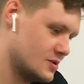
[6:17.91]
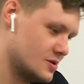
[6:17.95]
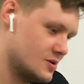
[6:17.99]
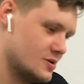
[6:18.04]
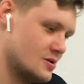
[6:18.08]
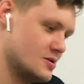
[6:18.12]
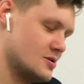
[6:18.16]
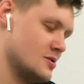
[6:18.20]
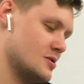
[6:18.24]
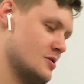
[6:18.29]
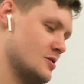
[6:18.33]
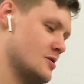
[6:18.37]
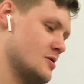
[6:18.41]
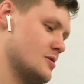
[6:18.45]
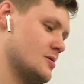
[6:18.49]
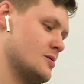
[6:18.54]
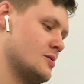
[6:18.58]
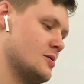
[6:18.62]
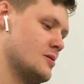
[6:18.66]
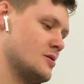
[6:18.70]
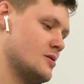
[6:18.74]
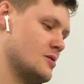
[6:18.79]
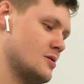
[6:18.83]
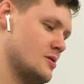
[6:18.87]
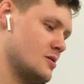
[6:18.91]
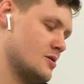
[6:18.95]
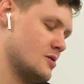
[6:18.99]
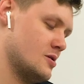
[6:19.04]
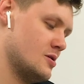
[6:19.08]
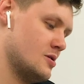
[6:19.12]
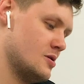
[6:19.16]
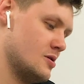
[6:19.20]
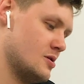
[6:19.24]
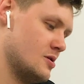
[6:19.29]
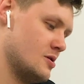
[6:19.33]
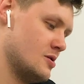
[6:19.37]

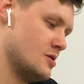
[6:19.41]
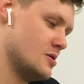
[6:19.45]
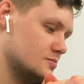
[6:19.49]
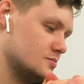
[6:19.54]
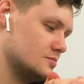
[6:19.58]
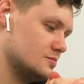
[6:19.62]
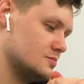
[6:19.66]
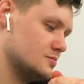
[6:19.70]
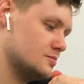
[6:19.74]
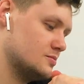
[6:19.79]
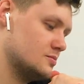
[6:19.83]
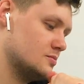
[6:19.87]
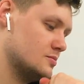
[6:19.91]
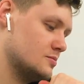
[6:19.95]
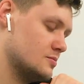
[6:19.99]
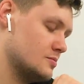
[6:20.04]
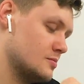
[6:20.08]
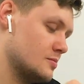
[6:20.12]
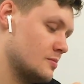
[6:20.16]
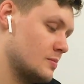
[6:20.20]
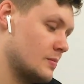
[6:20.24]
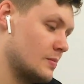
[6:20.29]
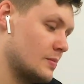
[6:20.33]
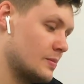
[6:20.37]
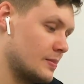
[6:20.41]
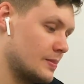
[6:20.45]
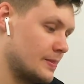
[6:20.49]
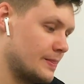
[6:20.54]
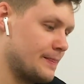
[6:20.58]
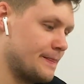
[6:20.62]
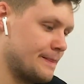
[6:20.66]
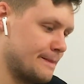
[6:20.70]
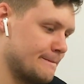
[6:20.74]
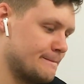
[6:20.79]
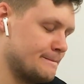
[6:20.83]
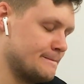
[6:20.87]

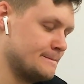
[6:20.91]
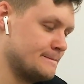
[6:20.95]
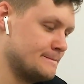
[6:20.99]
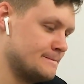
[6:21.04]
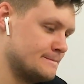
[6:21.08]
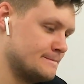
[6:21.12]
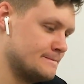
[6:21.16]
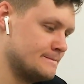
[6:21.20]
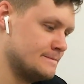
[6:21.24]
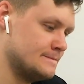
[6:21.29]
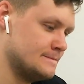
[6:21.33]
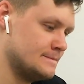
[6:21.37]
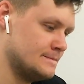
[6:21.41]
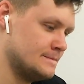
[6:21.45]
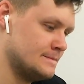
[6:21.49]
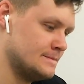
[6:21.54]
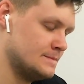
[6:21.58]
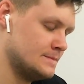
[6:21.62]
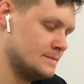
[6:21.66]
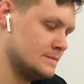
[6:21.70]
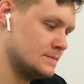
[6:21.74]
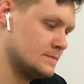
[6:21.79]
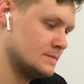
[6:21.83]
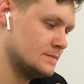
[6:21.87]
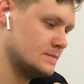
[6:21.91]
The person shown says nothing.